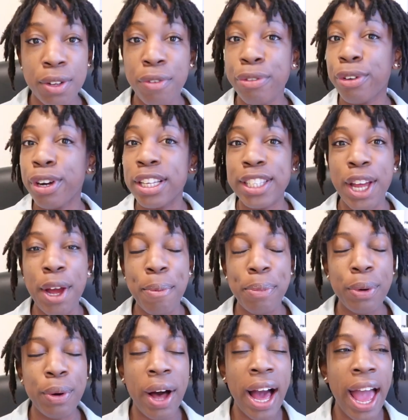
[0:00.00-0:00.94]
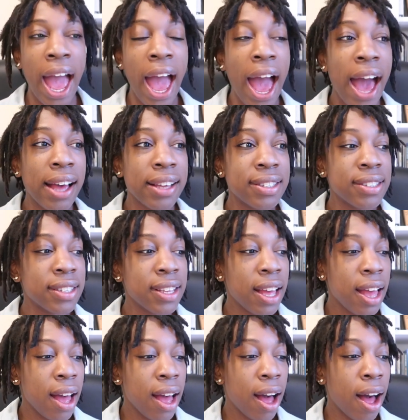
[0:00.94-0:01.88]
So for example, I asked
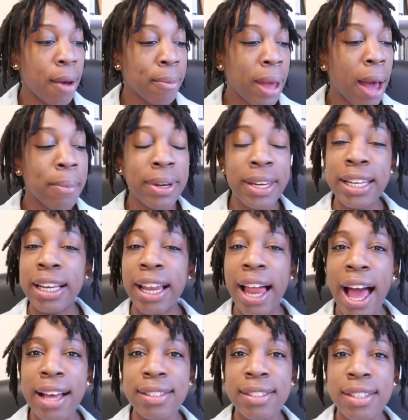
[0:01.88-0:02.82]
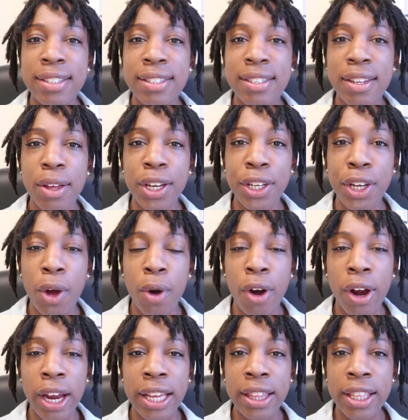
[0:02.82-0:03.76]
how many classes, you know,
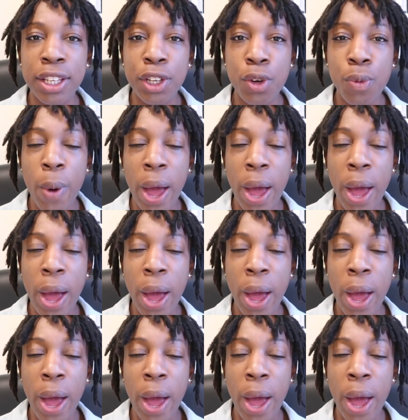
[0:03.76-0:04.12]
are in the